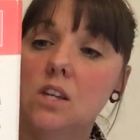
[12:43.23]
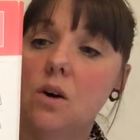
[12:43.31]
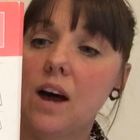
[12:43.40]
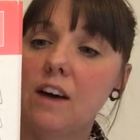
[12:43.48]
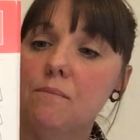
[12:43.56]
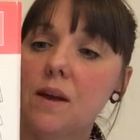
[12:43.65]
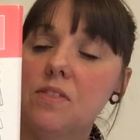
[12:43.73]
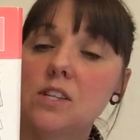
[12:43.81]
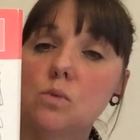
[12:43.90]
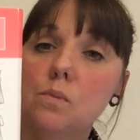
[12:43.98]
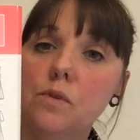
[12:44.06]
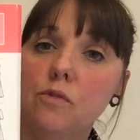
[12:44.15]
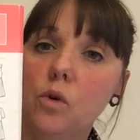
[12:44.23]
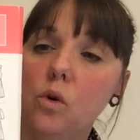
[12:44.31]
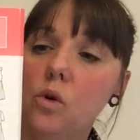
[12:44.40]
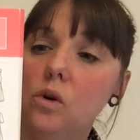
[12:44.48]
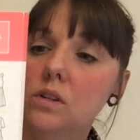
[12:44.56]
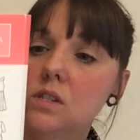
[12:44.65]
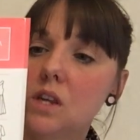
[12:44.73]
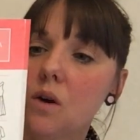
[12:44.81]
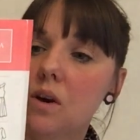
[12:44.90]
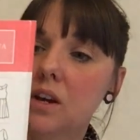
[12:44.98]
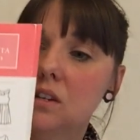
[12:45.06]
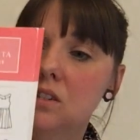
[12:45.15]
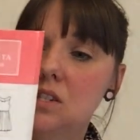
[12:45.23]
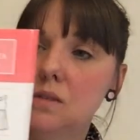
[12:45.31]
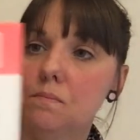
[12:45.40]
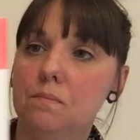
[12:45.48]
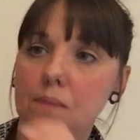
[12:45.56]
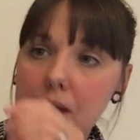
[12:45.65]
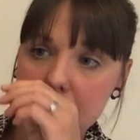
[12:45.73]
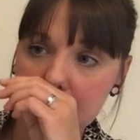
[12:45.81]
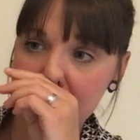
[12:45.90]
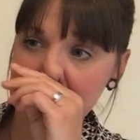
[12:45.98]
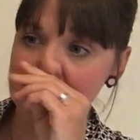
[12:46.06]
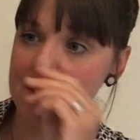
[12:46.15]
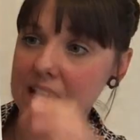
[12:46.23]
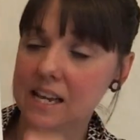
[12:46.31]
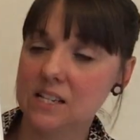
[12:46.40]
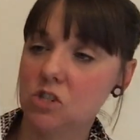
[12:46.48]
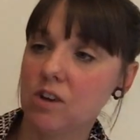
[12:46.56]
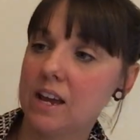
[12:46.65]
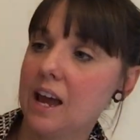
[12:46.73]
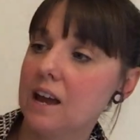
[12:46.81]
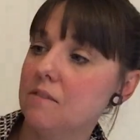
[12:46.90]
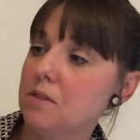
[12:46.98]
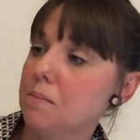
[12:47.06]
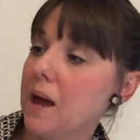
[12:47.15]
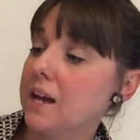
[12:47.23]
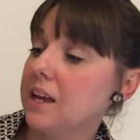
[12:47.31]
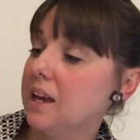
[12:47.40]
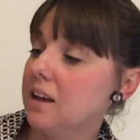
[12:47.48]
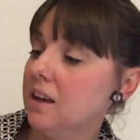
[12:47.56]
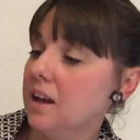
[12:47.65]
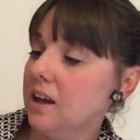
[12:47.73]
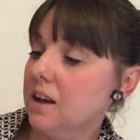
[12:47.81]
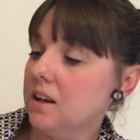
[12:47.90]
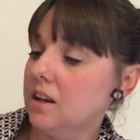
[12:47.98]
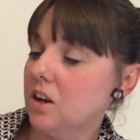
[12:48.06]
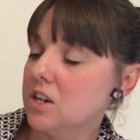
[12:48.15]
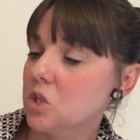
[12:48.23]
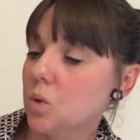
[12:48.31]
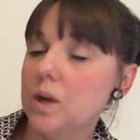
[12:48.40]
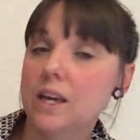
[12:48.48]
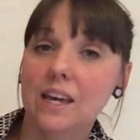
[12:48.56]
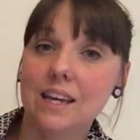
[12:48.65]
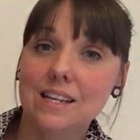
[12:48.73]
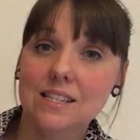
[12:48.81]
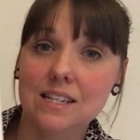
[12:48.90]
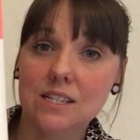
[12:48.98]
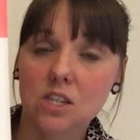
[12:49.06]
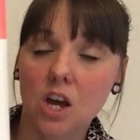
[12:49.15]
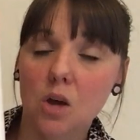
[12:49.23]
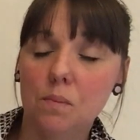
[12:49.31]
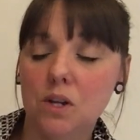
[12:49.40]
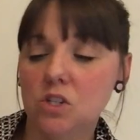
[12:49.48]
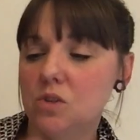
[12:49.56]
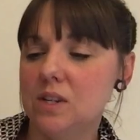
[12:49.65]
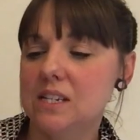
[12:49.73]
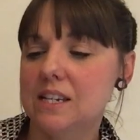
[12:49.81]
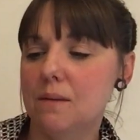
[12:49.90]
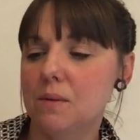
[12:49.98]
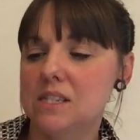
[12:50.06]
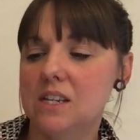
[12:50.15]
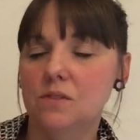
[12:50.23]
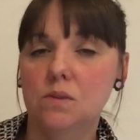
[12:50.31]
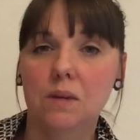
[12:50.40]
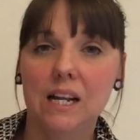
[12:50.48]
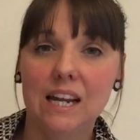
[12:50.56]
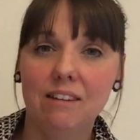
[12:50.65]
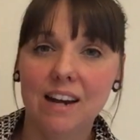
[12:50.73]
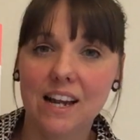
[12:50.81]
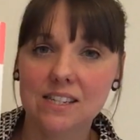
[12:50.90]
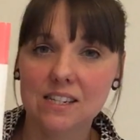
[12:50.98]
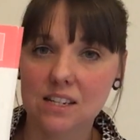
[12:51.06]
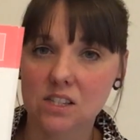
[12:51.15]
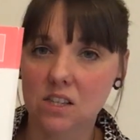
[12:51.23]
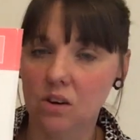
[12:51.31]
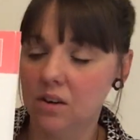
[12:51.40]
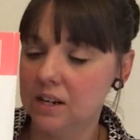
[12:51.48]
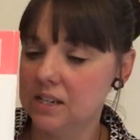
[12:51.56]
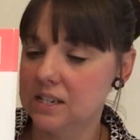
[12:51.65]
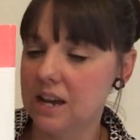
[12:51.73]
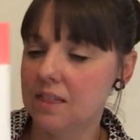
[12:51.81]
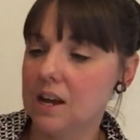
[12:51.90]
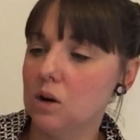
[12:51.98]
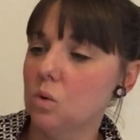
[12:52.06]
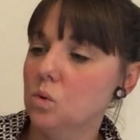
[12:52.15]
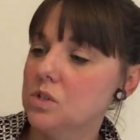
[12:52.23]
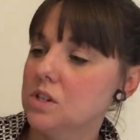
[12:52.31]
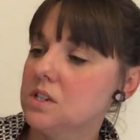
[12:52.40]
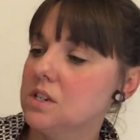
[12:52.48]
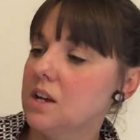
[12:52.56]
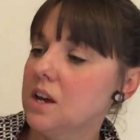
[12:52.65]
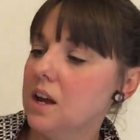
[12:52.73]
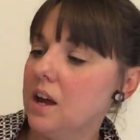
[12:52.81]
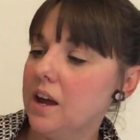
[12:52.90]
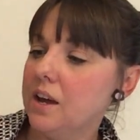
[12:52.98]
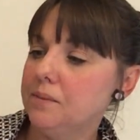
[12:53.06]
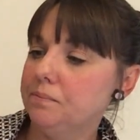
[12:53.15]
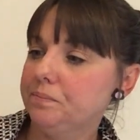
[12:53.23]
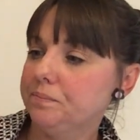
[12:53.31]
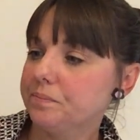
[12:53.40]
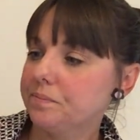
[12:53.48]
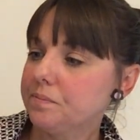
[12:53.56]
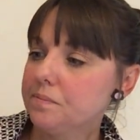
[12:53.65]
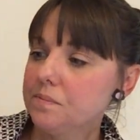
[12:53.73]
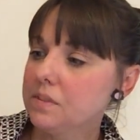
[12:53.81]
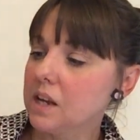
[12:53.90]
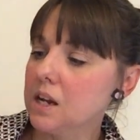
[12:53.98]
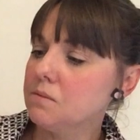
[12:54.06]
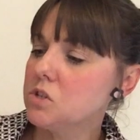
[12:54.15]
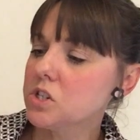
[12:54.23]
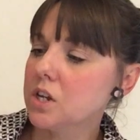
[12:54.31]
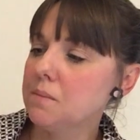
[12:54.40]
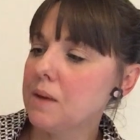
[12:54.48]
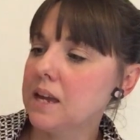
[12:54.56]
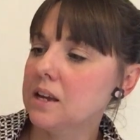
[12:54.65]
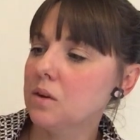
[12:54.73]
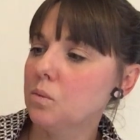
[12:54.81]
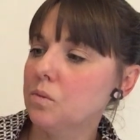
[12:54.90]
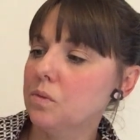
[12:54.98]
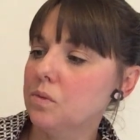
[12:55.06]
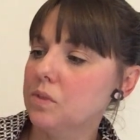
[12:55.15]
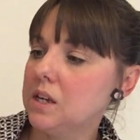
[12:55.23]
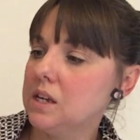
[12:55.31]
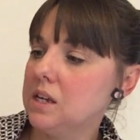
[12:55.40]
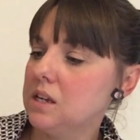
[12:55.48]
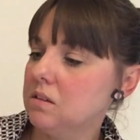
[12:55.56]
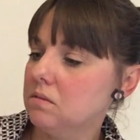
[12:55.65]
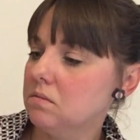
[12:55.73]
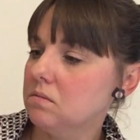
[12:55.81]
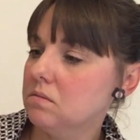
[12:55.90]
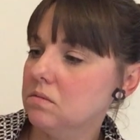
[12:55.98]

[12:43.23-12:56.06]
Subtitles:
So I have made this one before, so I can just basically make it straight out of the packet. A nice, quick, easy sew, but I do need to get myself some clear elastic, so I need to get that ordered. And I'm just going to make the